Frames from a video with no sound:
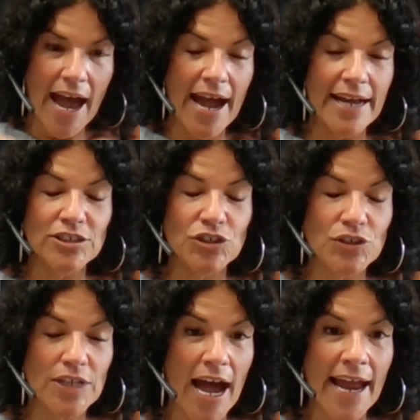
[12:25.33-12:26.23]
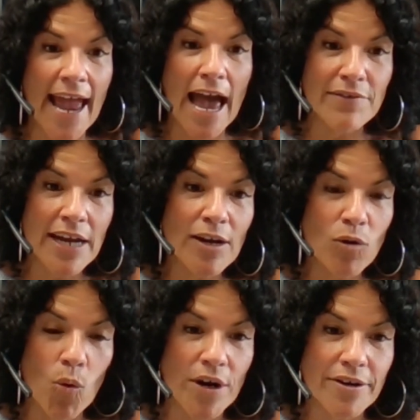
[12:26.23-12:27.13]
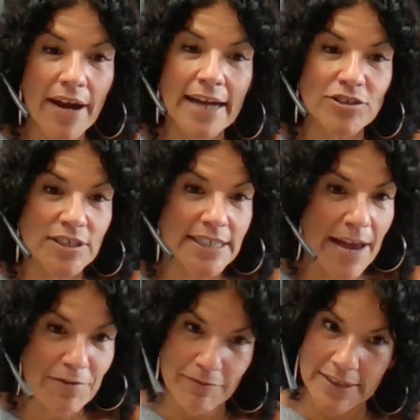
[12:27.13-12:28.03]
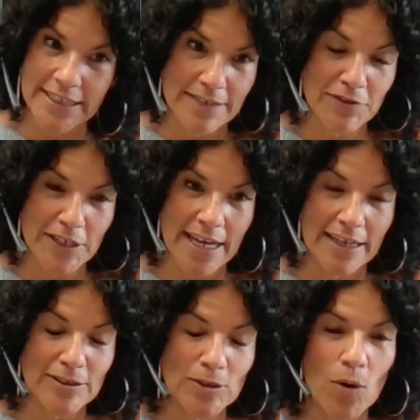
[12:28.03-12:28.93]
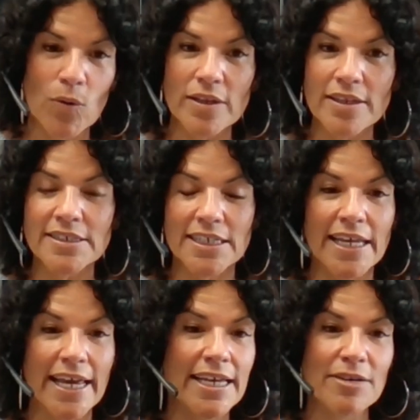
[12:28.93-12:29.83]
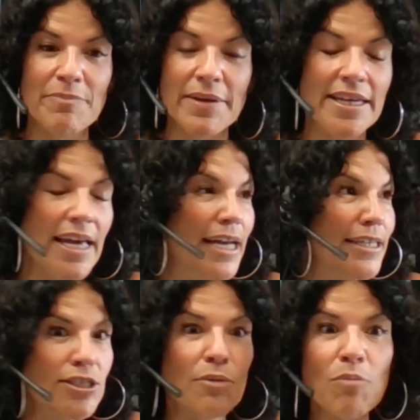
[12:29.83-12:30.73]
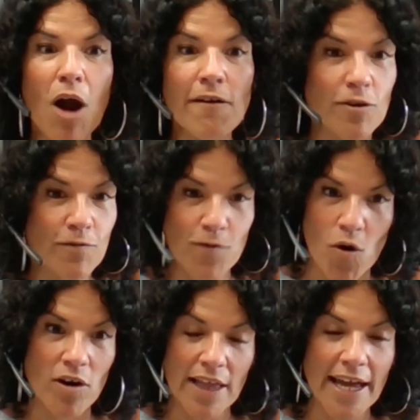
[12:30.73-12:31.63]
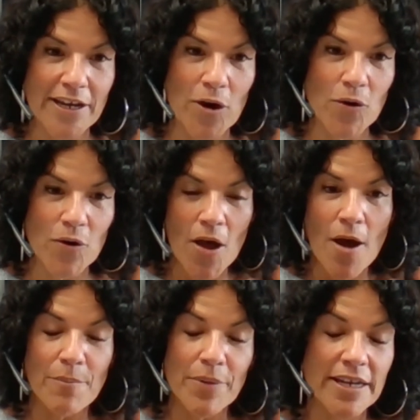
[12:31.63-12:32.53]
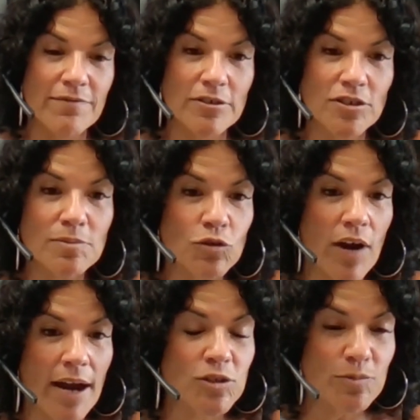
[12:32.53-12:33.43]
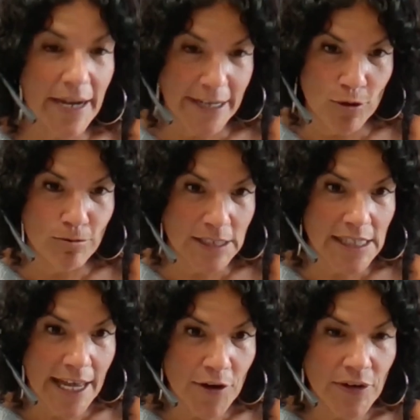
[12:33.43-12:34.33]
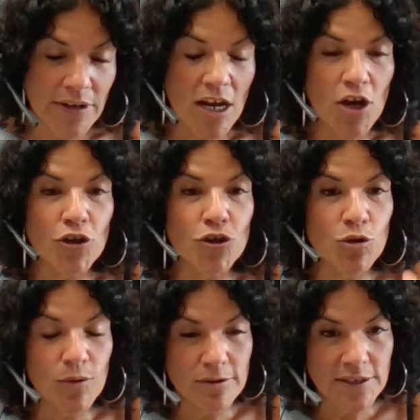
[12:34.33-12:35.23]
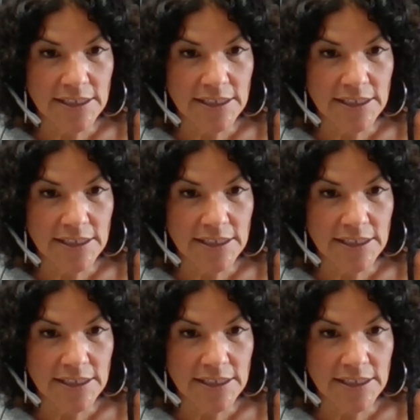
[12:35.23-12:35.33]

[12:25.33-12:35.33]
I I have it on order. I just haven't received it yet. So listen, it could be tomorrow for all I know. But if you subscribe to my newsletter, you will